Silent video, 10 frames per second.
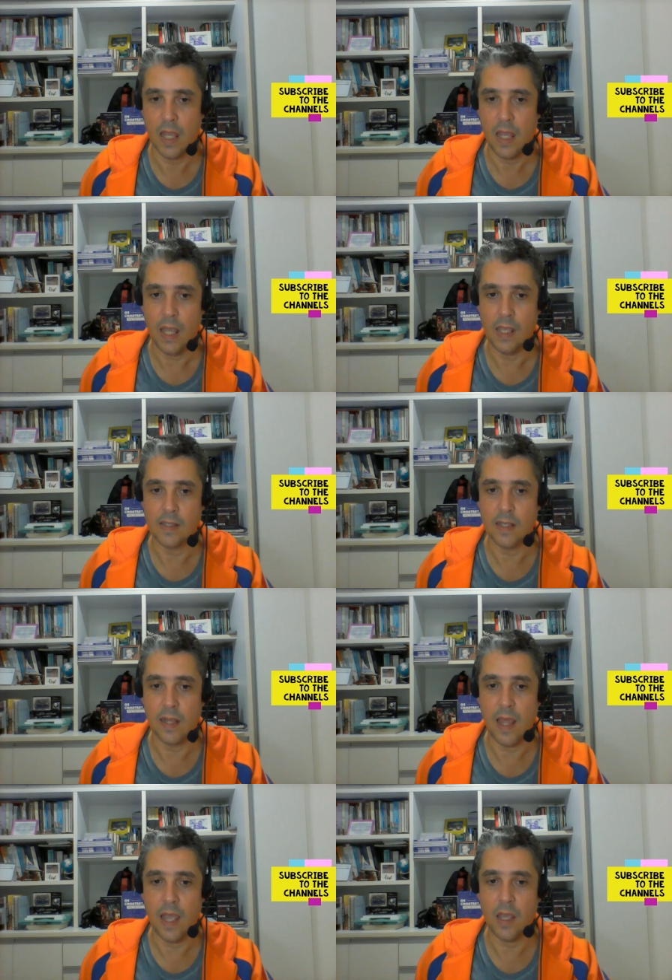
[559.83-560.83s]
as a
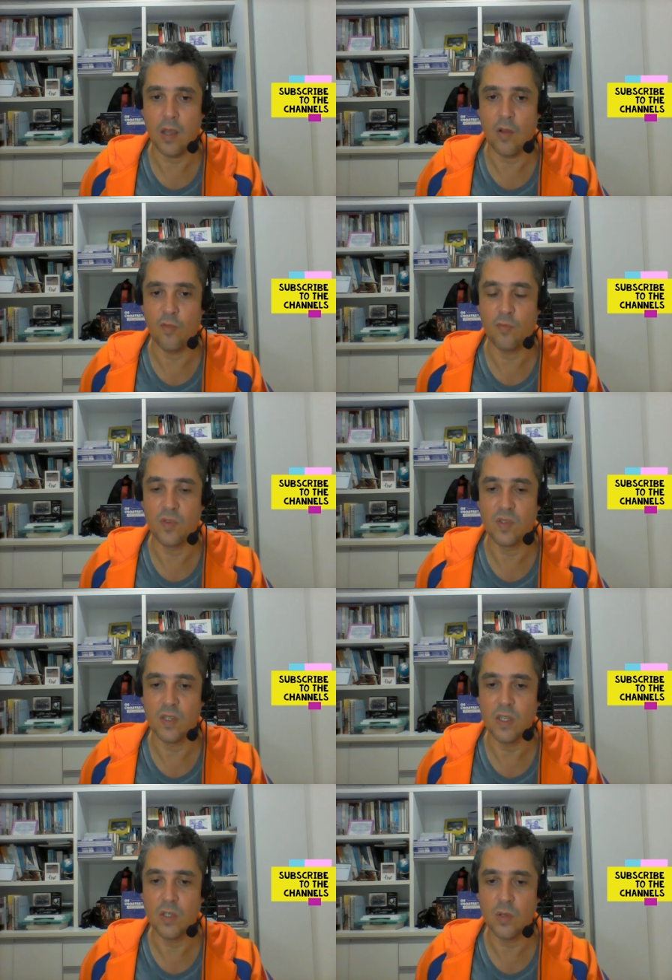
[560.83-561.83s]
lack of
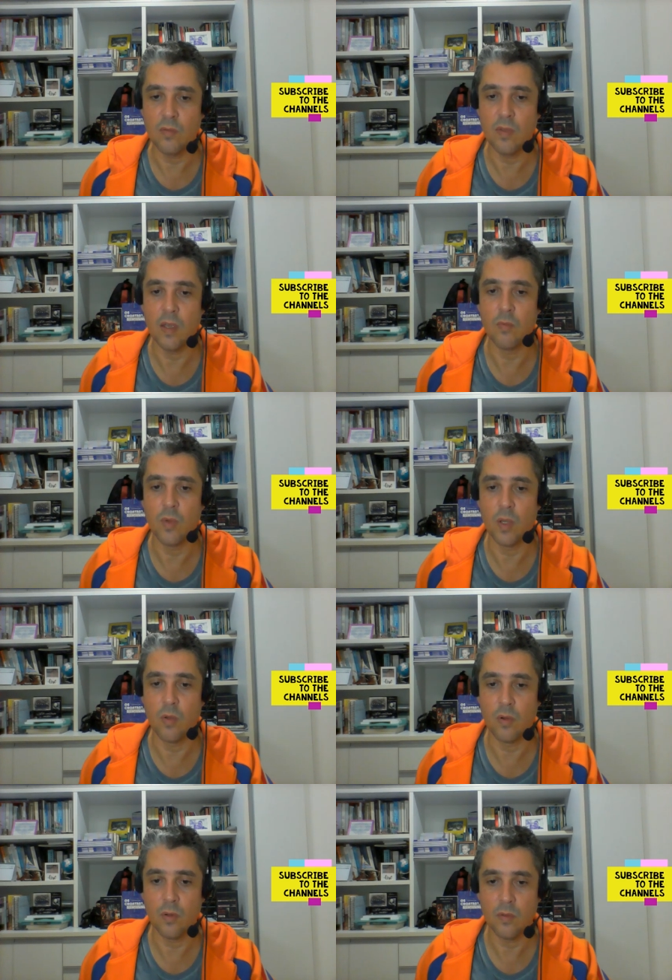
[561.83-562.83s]
precision and
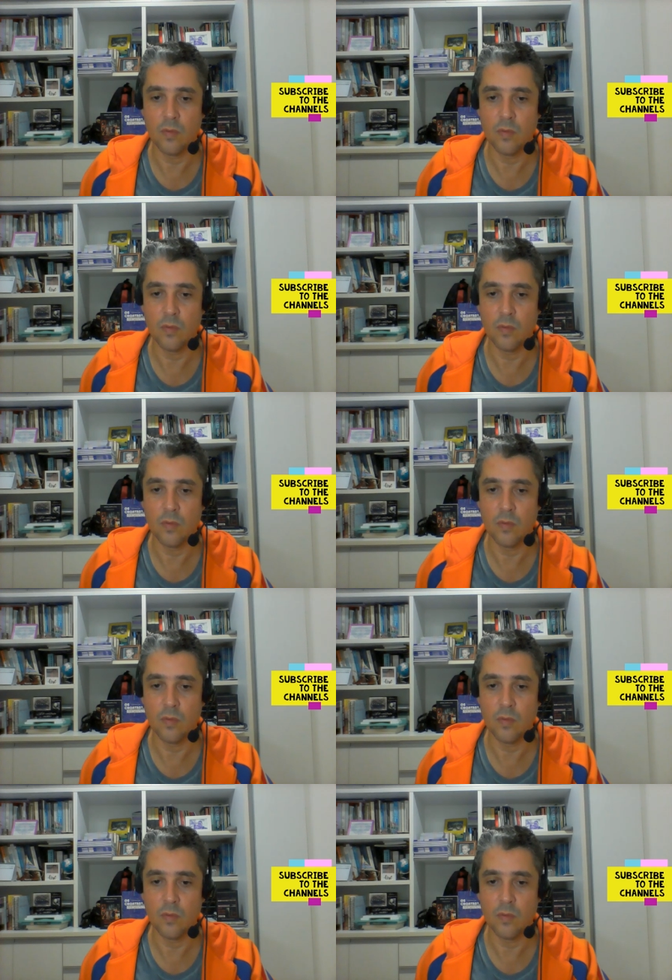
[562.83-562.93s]
rigor,